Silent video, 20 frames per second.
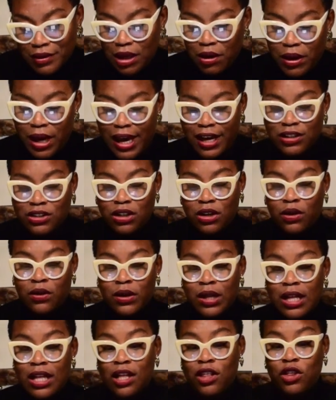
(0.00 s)
Okay,
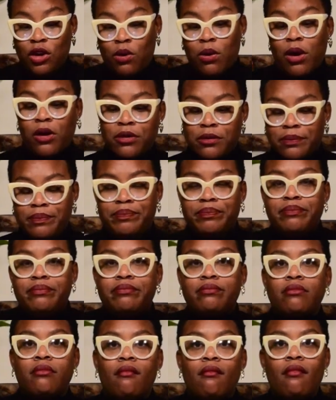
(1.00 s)
so the quote,
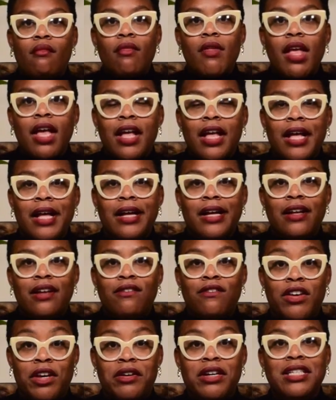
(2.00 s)

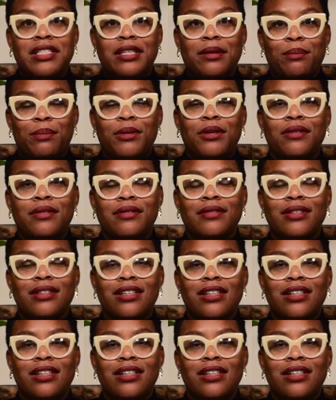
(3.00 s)
very simple.